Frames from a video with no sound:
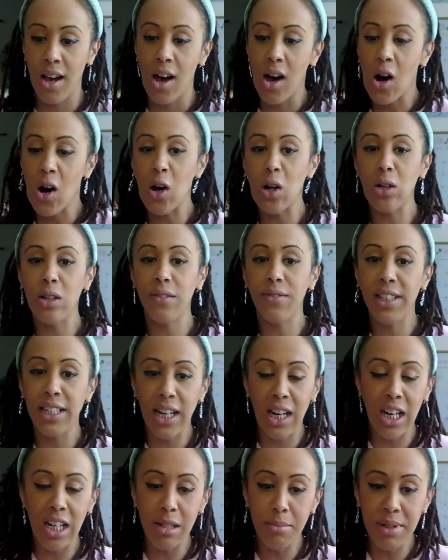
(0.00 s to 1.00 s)
all of the
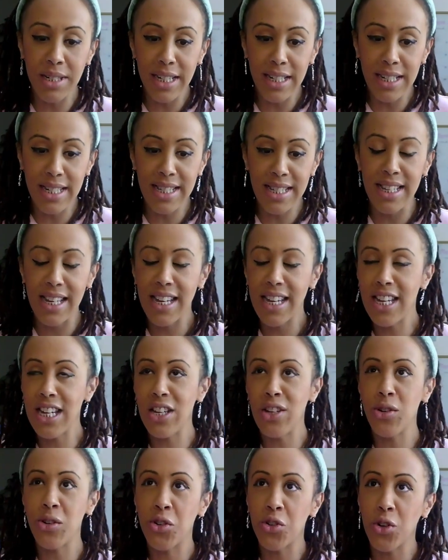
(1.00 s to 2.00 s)
objects
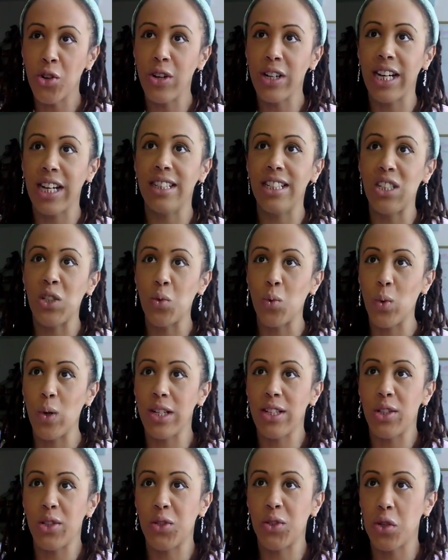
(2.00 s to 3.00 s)
in your drawing, at least
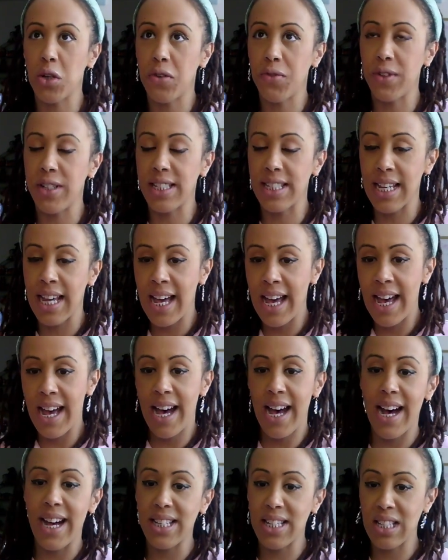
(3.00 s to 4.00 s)
one surface
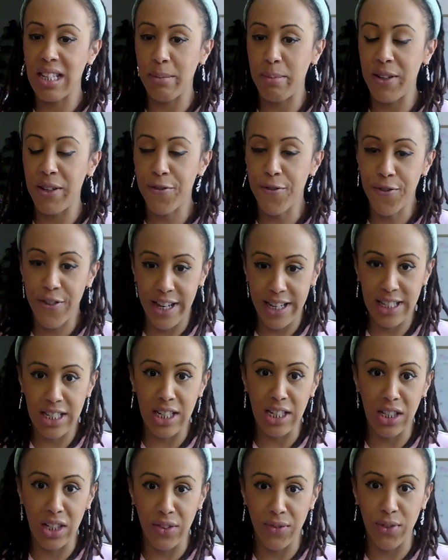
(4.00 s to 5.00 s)
has to be
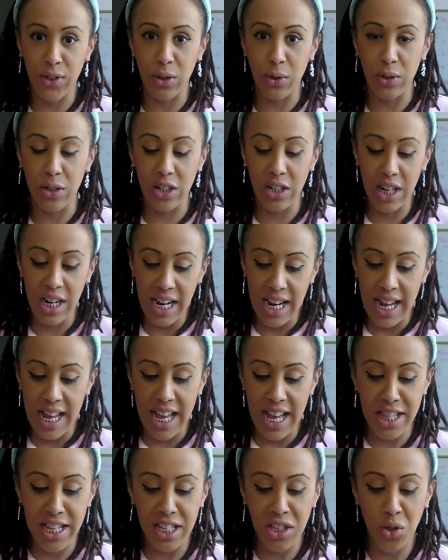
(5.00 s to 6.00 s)
facing the viewer.
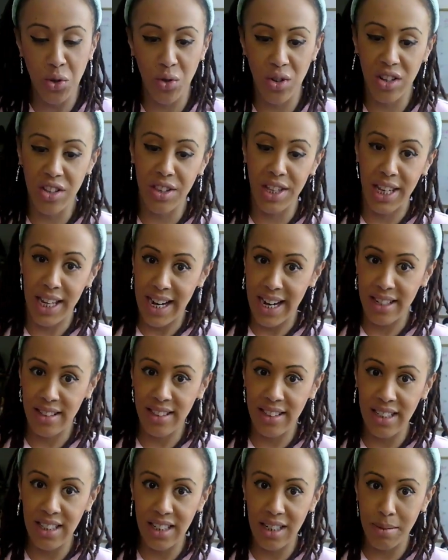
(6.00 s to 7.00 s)
And that's sort of the
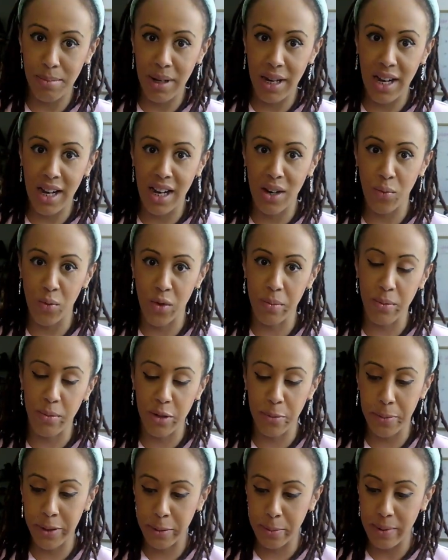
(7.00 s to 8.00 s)
idea behind 1
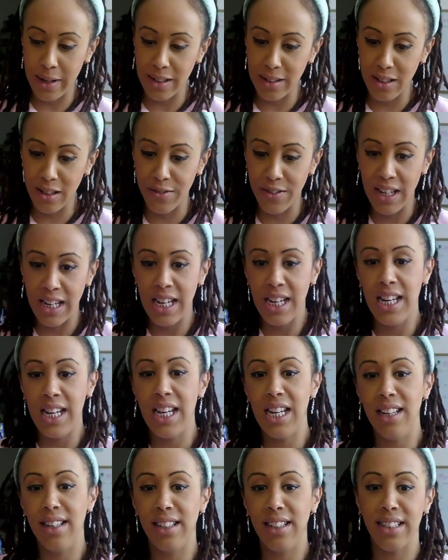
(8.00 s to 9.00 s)
point perspective.
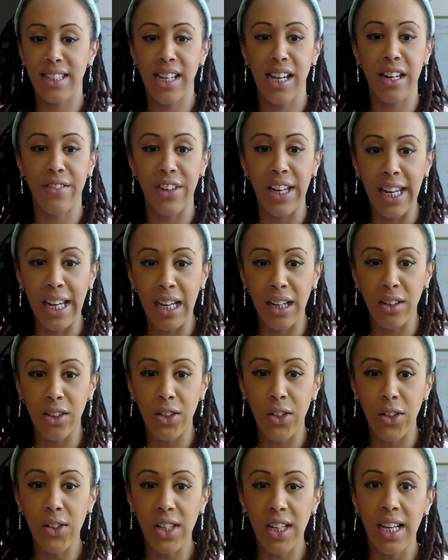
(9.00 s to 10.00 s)
Even if it's kind of
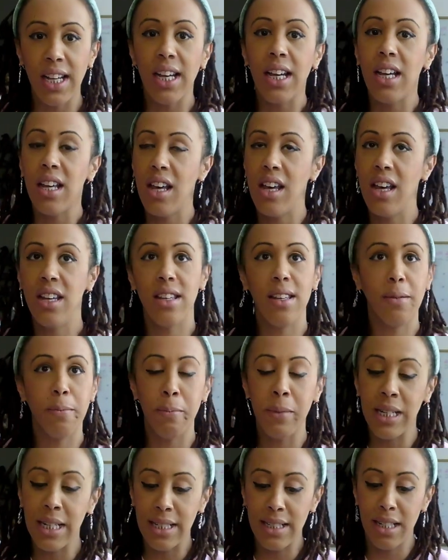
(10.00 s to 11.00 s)
angled, it
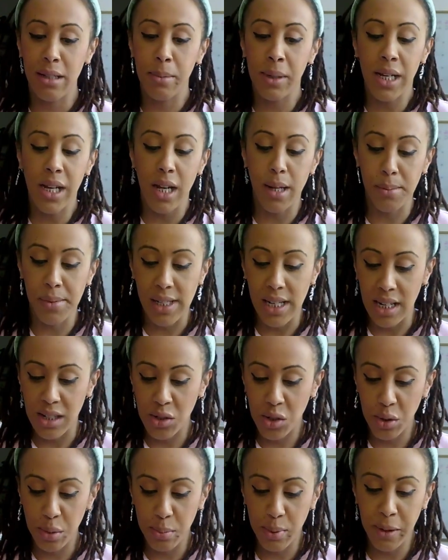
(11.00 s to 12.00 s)
immediately becomes like
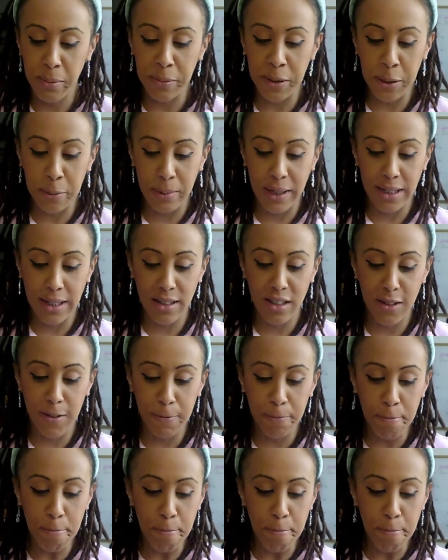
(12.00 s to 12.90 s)
2 point perspective.